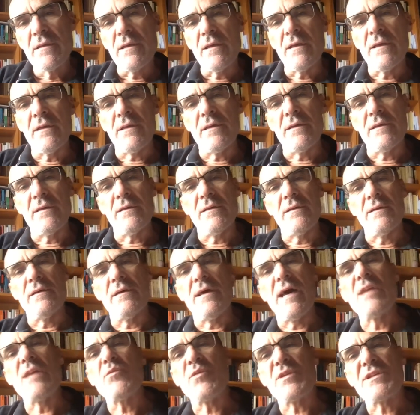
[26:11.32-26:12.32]
uh,
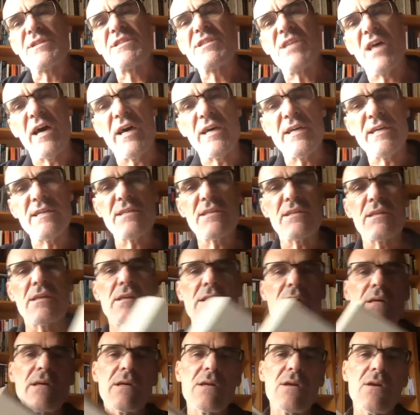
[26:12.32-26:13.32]
Edward Said
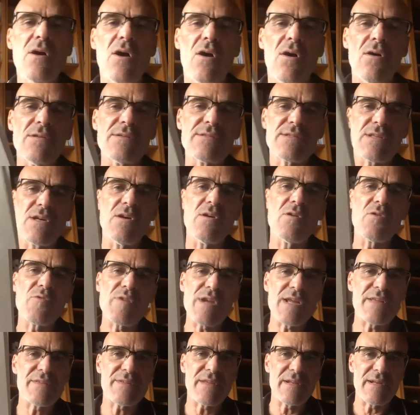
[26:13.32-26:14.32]
calls
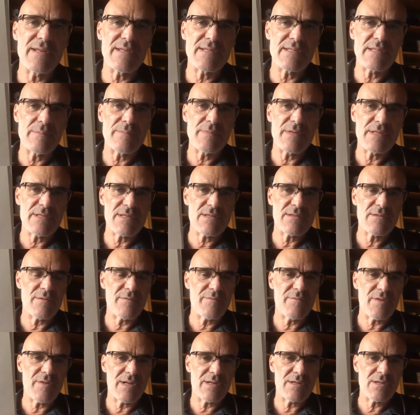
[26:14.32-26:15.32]
Orientalism, this is the
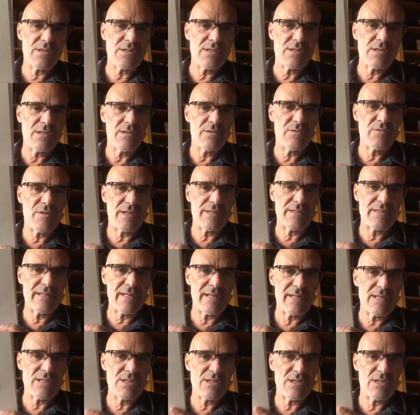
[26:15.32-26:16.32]
French
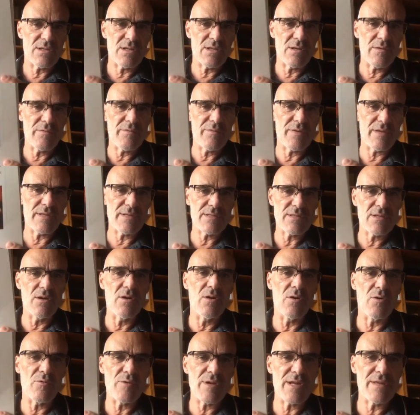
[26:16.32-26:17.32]
translation of his
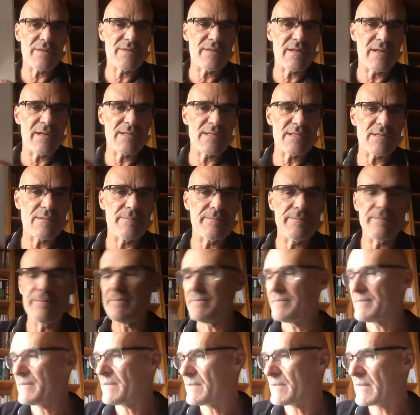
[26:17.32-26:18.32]
Orientalism
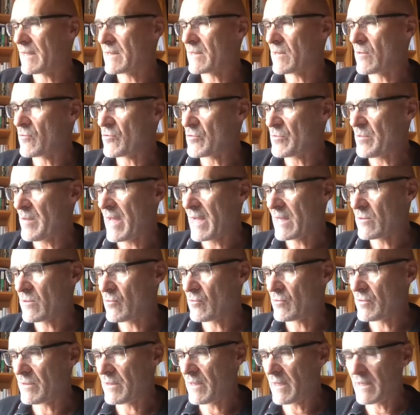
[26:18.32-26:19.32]
that goes back
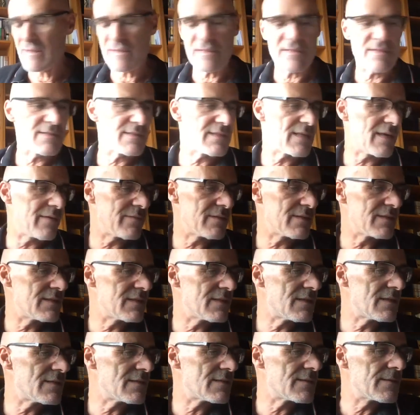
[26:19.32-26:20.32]
to the
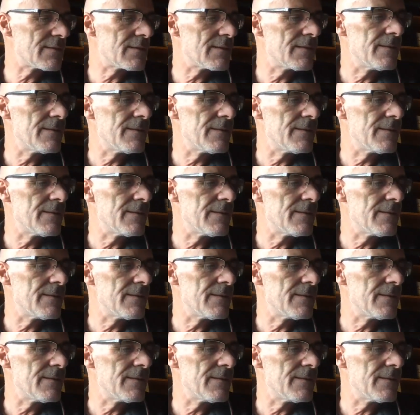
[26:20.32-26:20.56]
1970s.